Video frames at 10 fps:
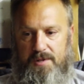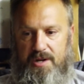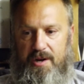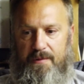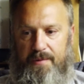
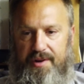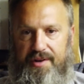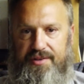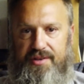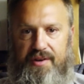And I
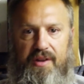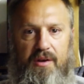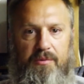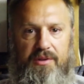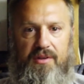wanted to share
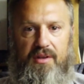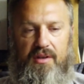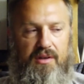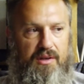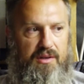that with
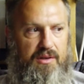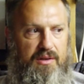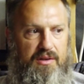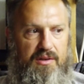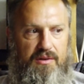
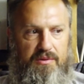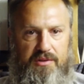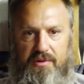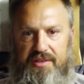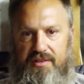
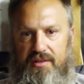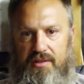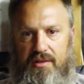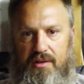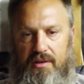the rest of
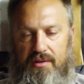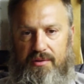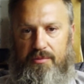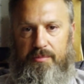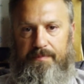the
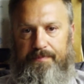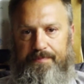group.